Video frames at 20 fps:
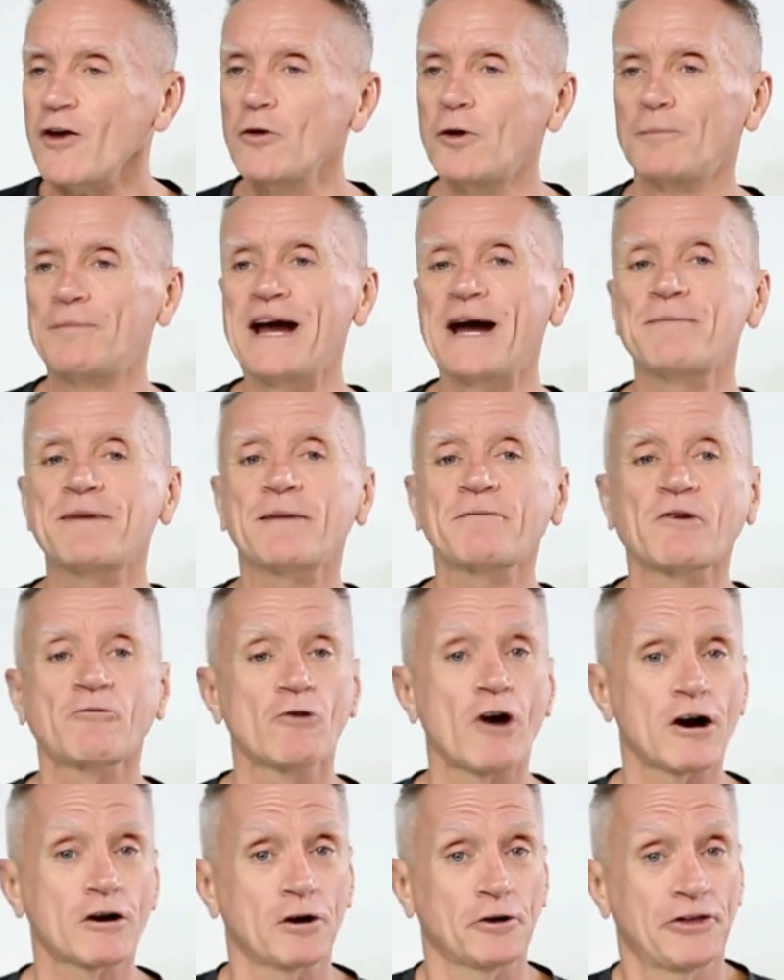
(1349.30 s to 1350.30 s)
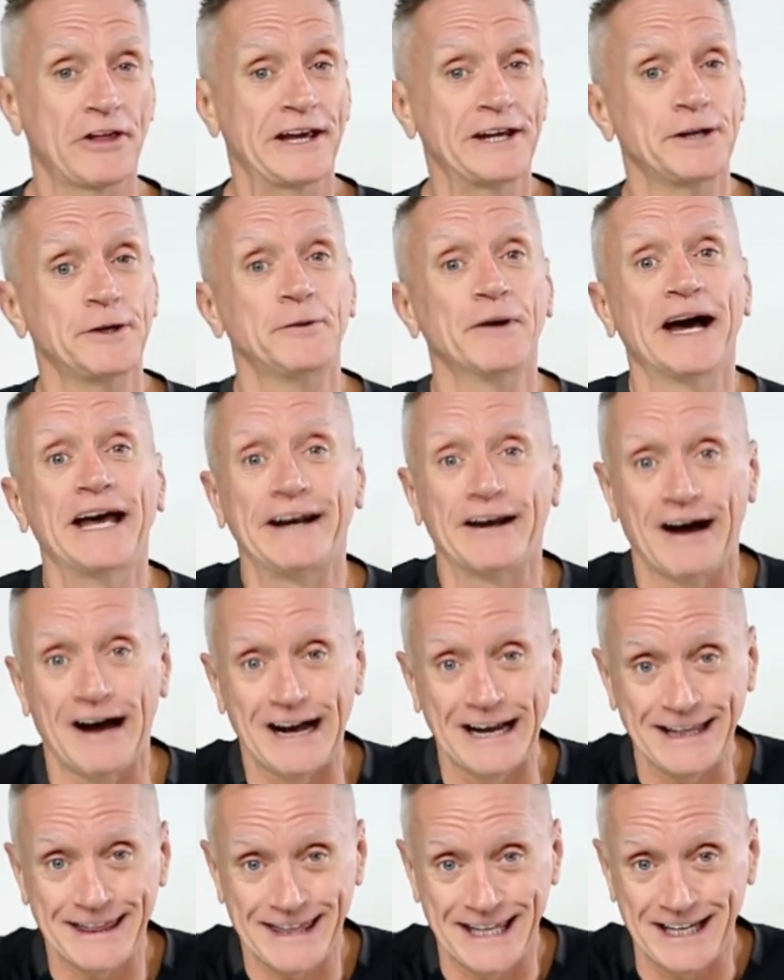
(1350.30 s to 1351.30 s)
Well, Bam Bam and Rocco, thank you, and
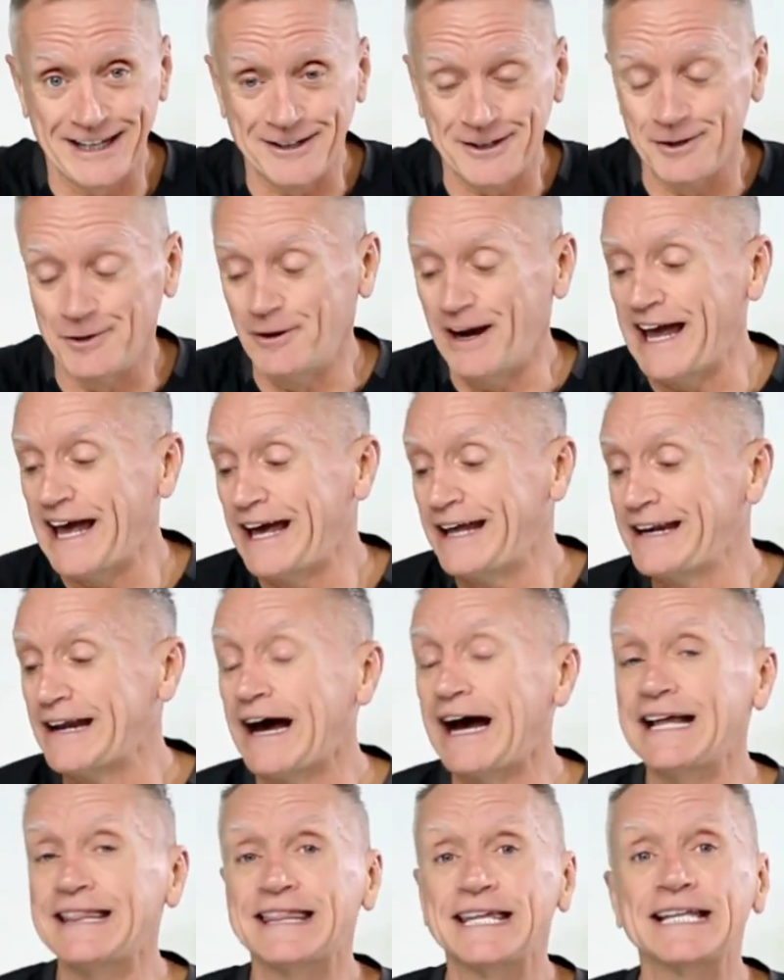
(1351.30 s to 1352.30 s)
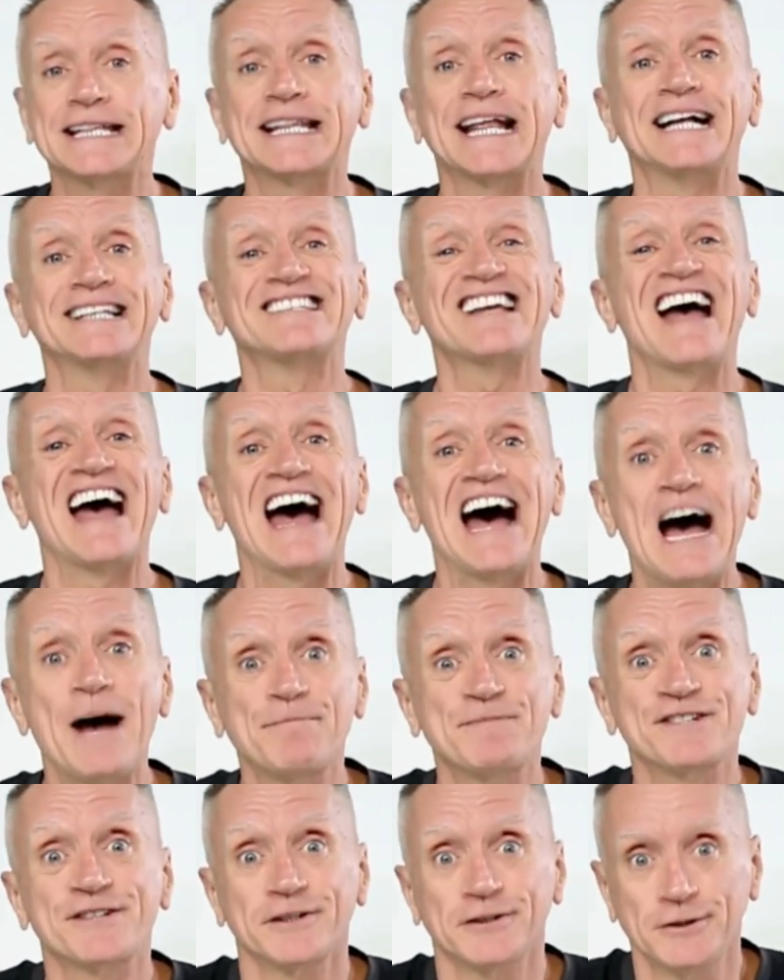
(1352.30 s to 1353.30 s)
I thank you. And I think that's
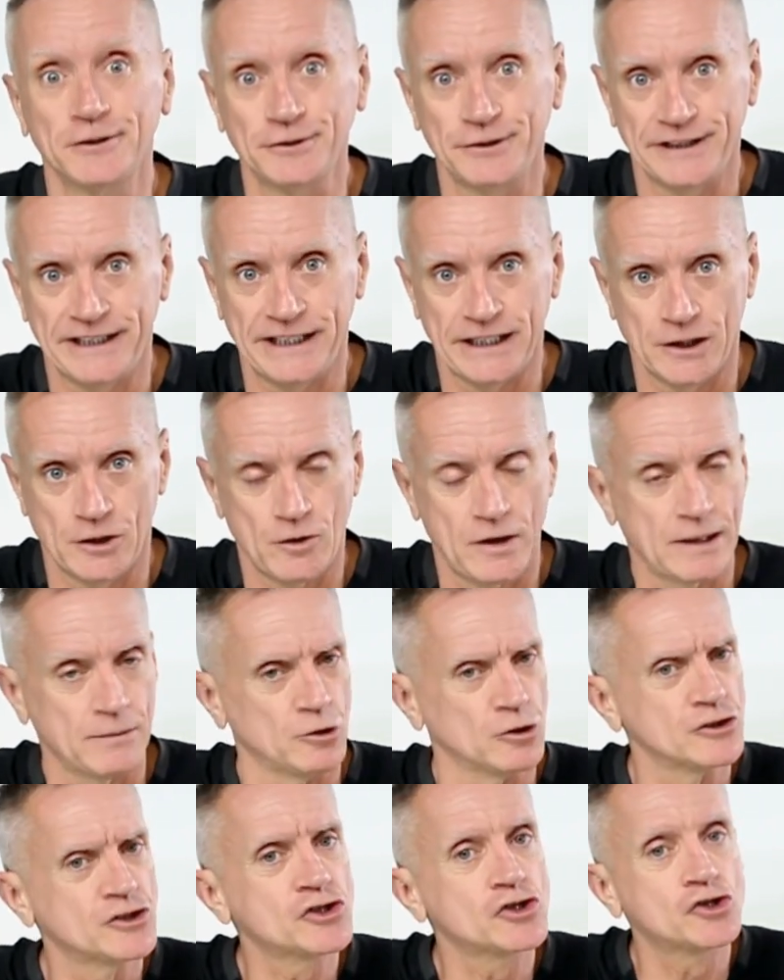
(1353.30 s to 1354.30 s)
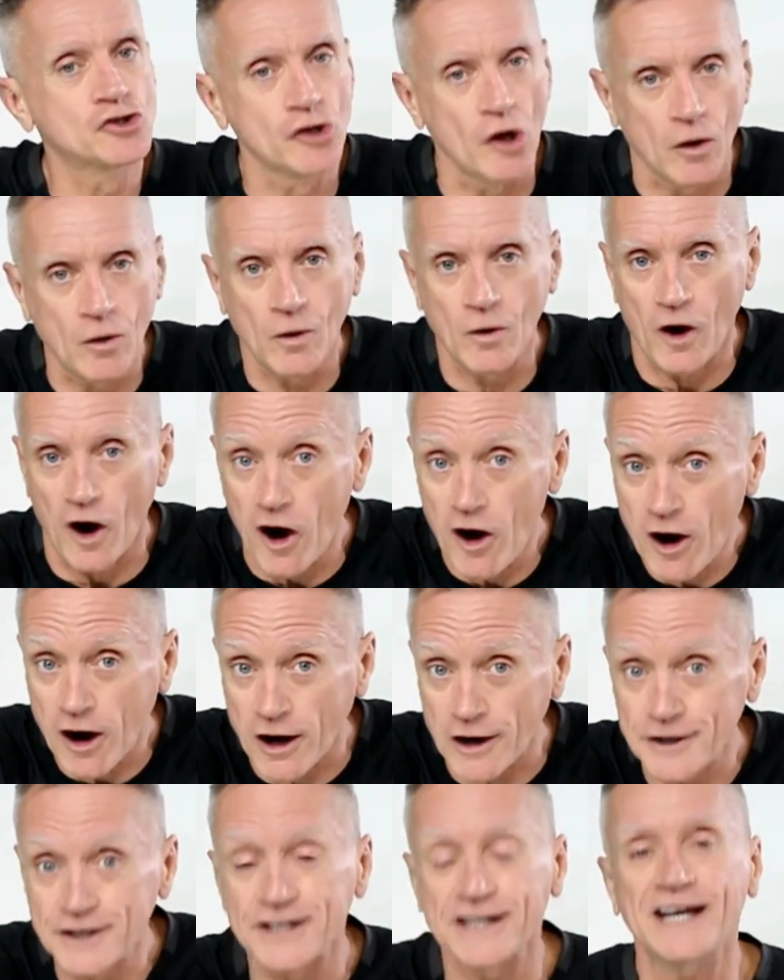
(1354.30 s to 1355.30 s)
absolutely incredible. It's so
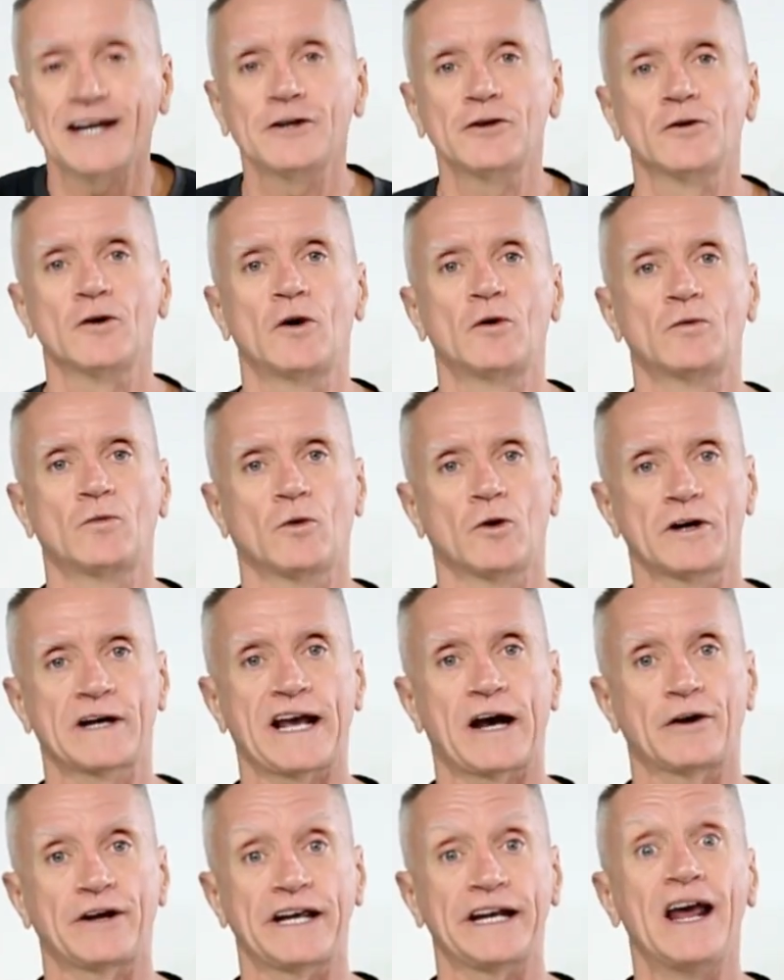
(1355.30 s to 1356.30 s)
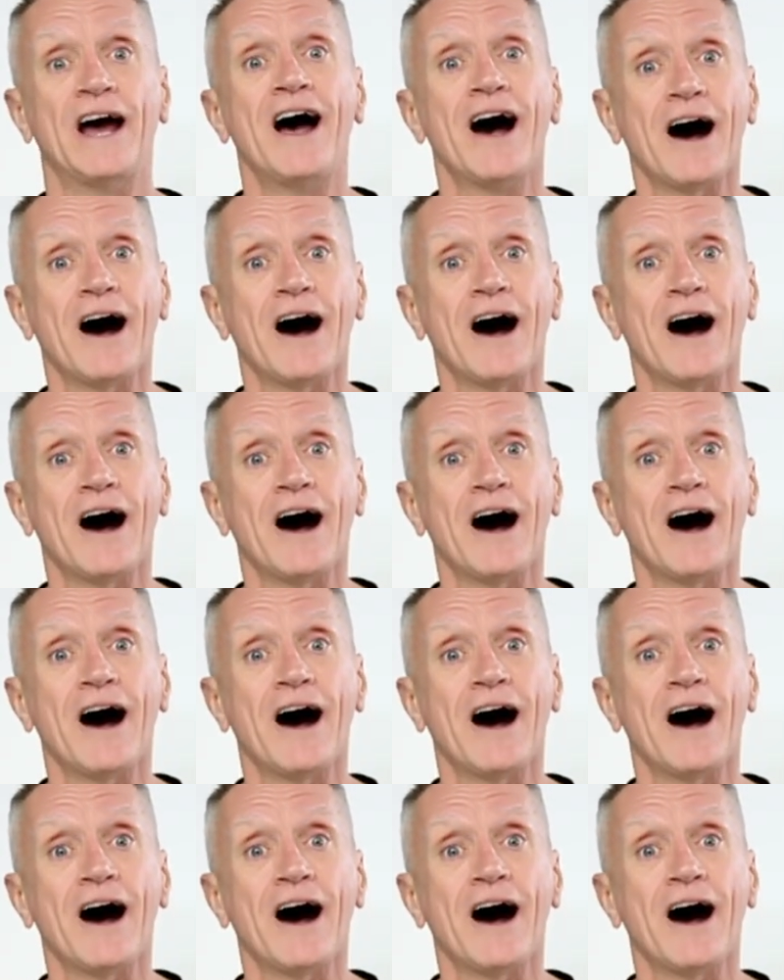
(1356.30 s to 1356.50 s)
hard to get your own workout in.